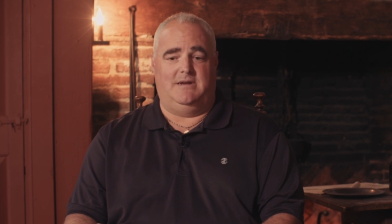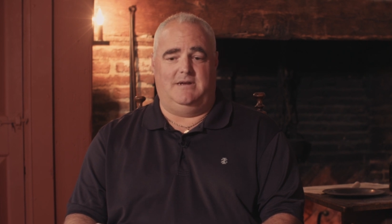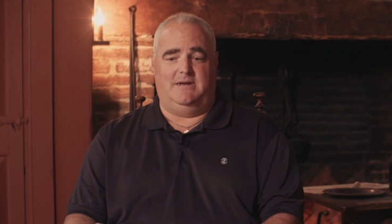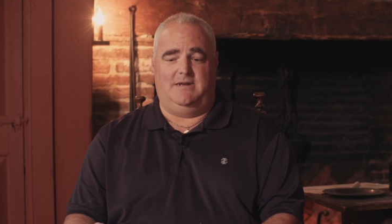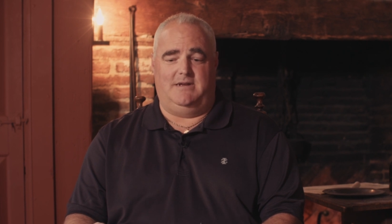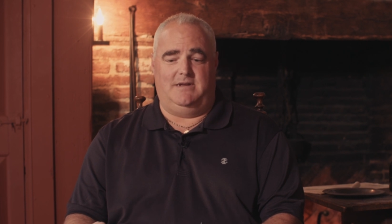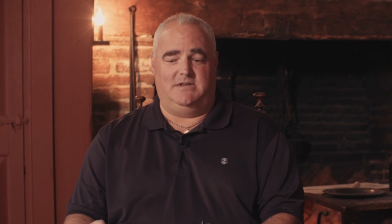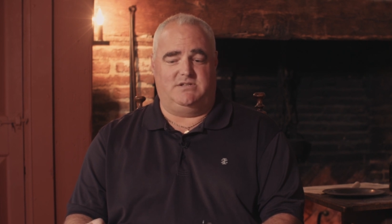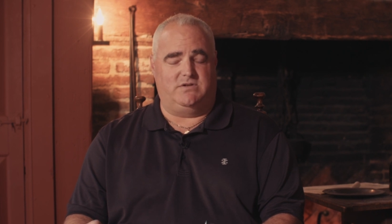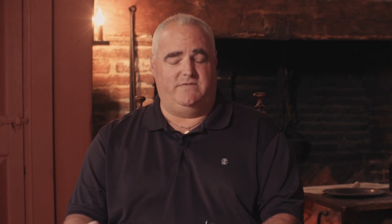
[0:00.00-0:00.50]

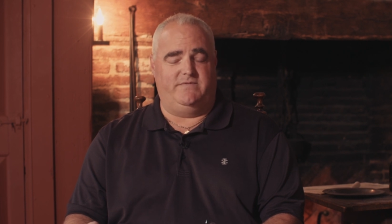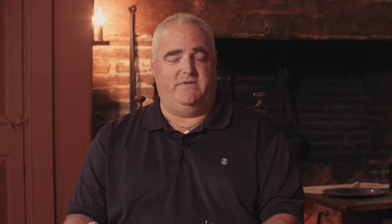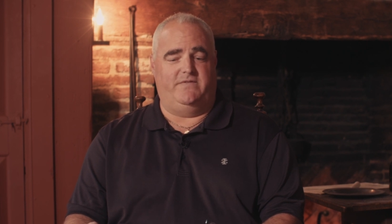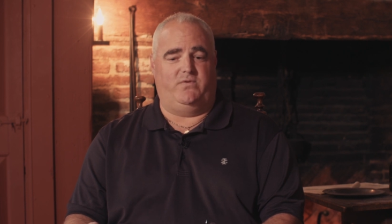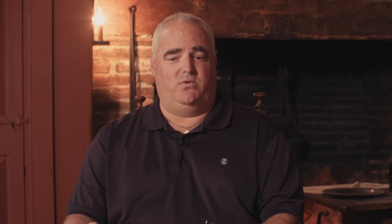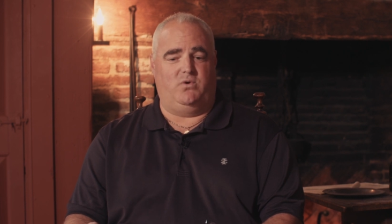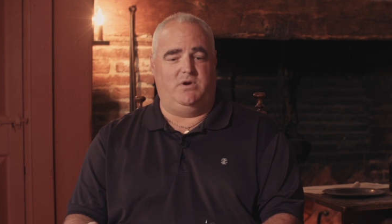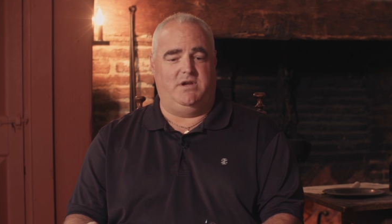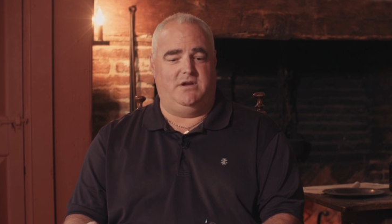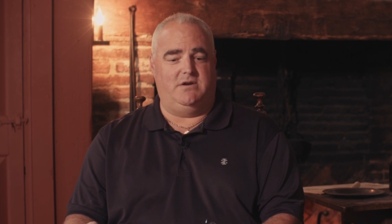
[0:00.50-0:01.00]
I served a
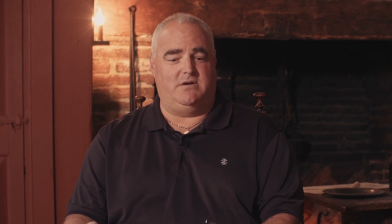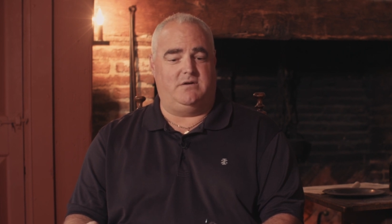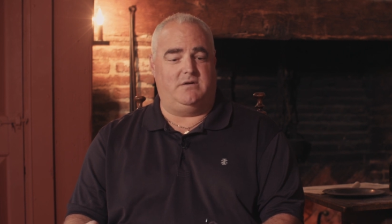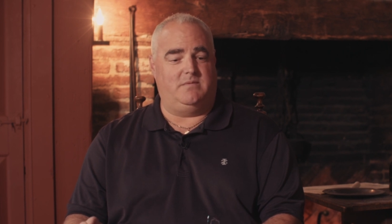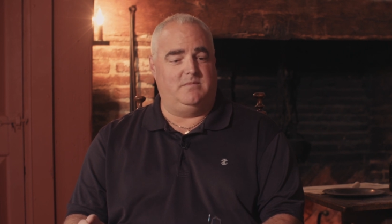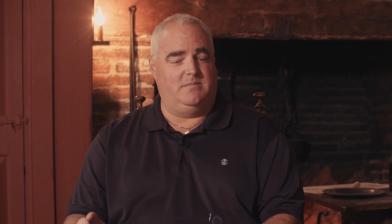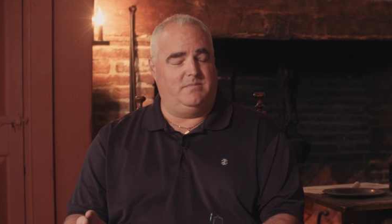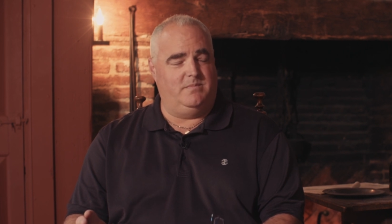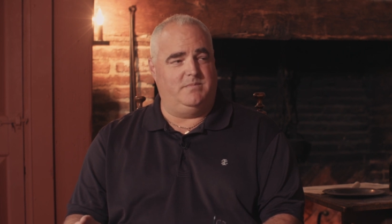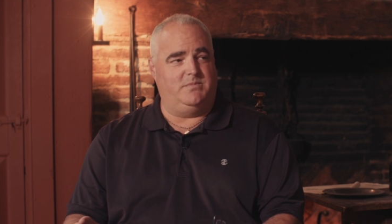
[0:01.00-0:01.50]

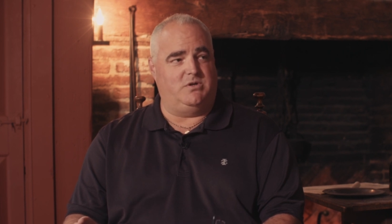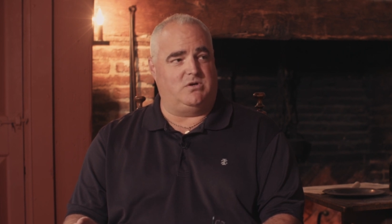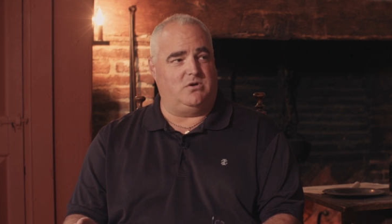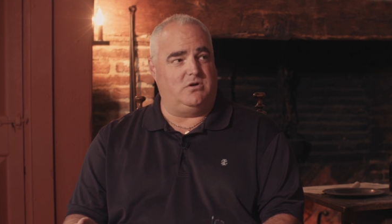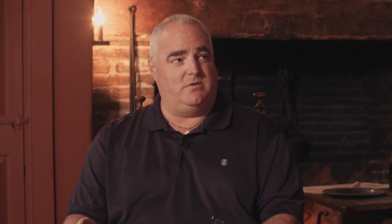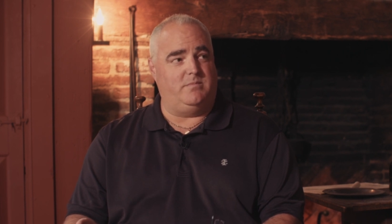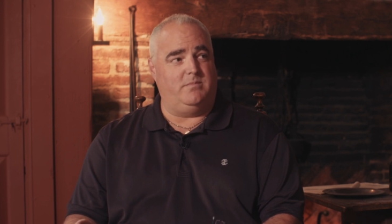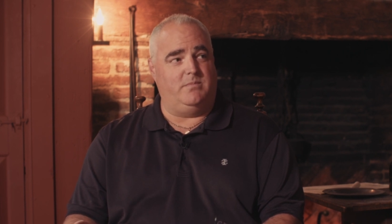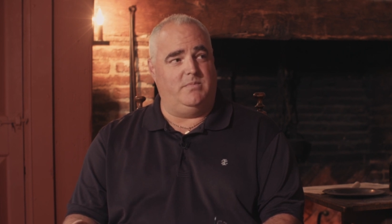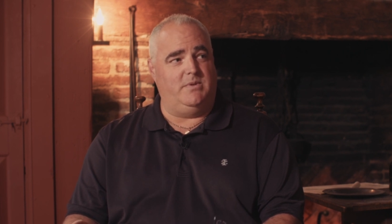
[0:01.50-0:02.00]
4-year
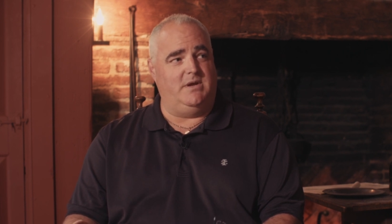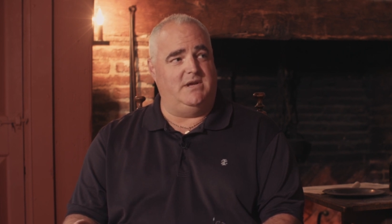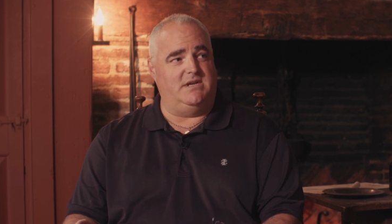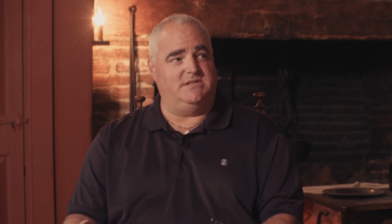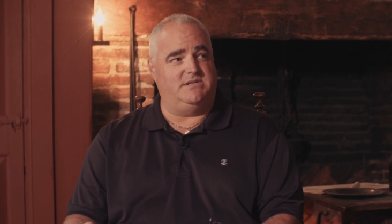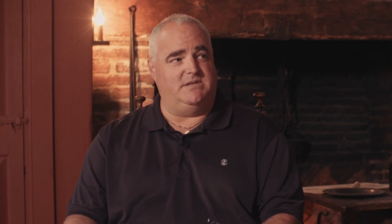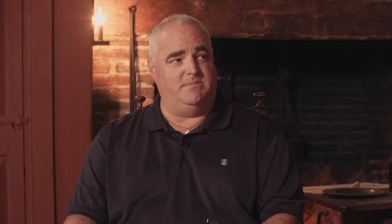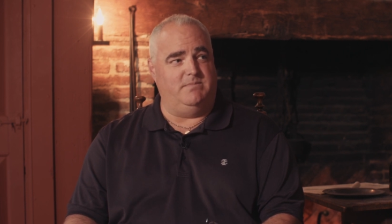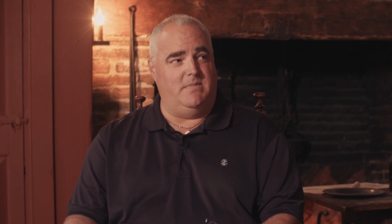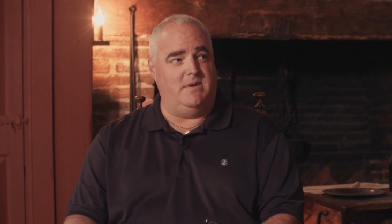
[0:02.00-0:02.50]
term
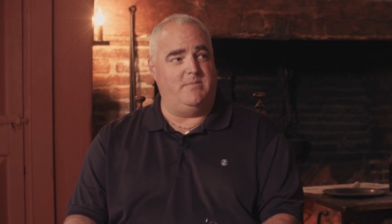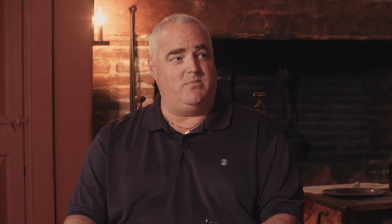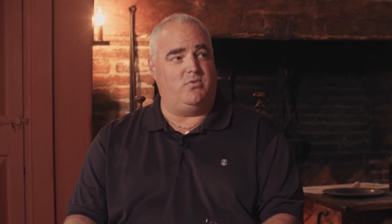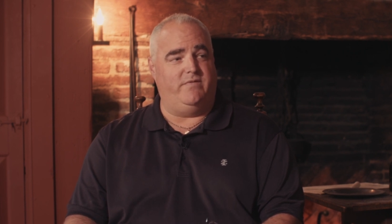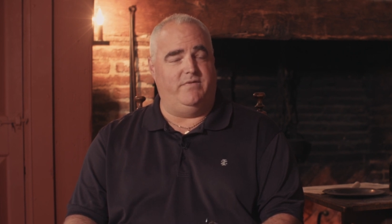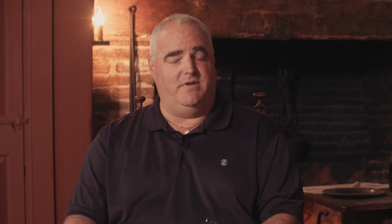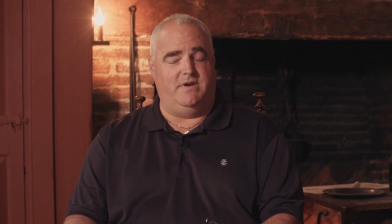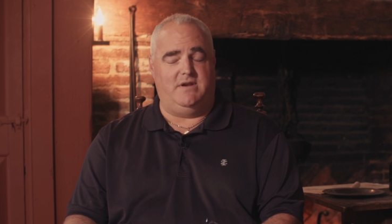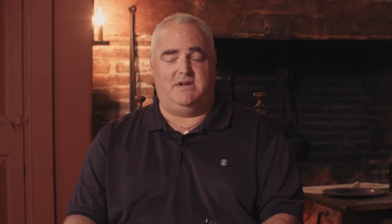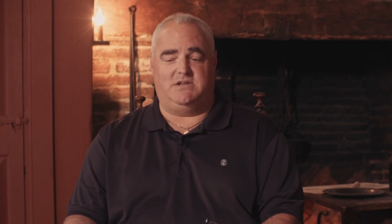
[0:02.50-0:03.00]
as a
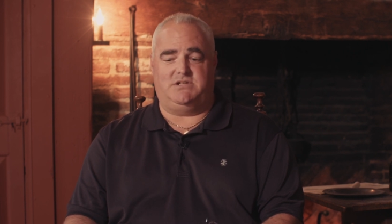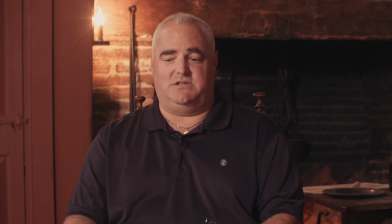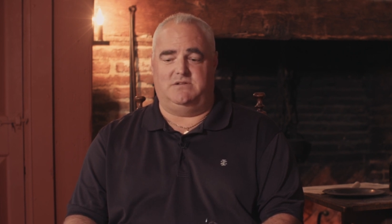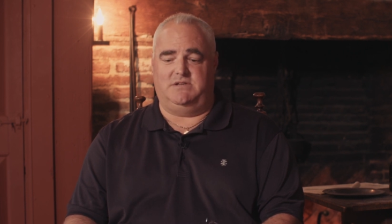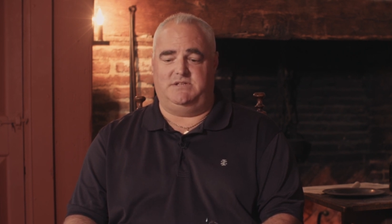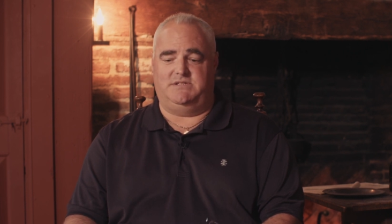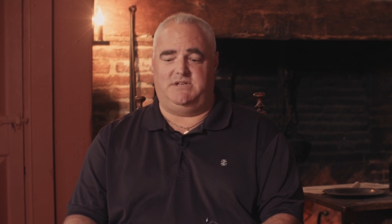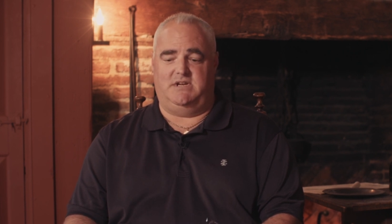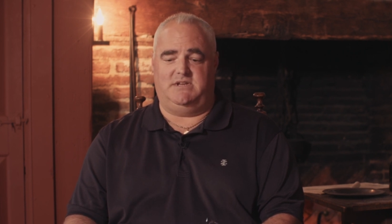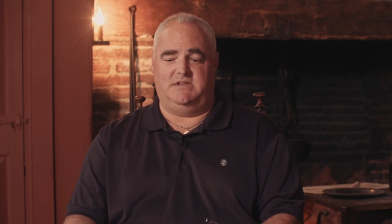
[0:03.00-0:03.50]
member of the
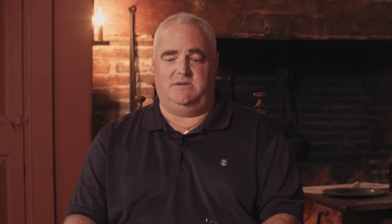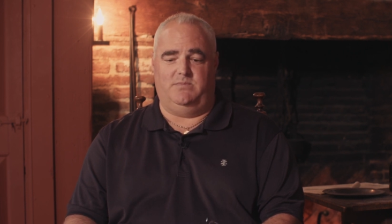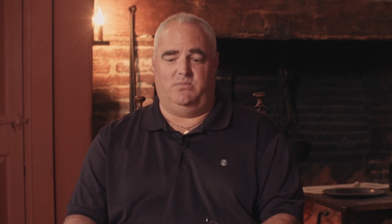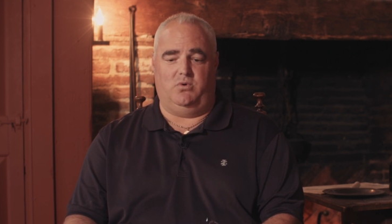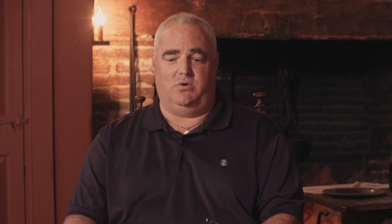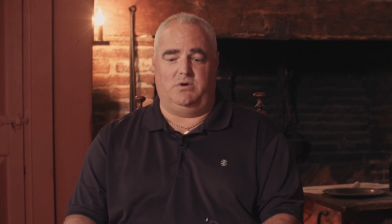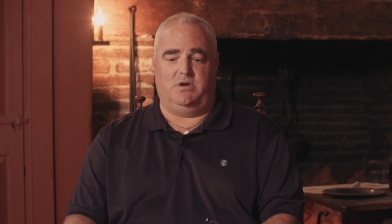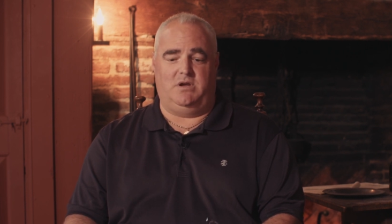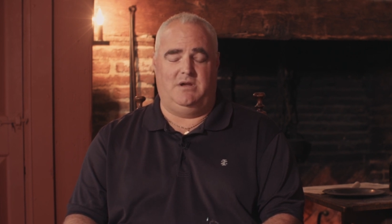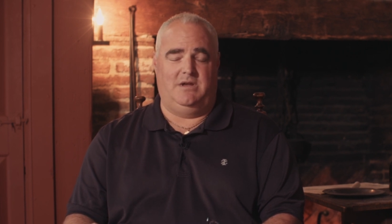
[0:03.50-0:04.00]
National Executive
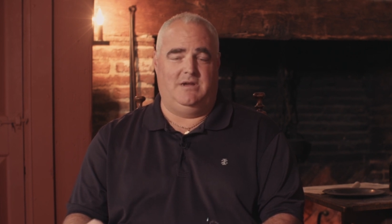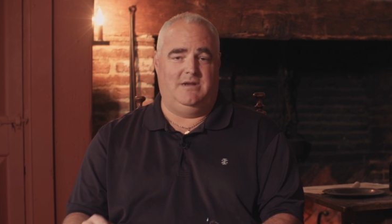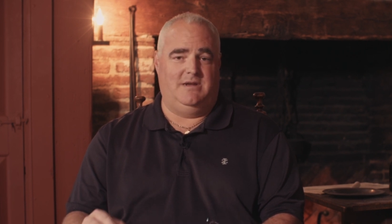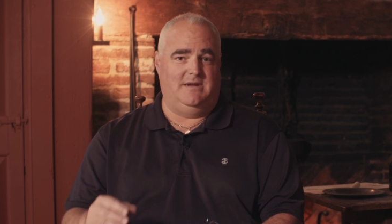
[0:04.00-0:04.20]
Board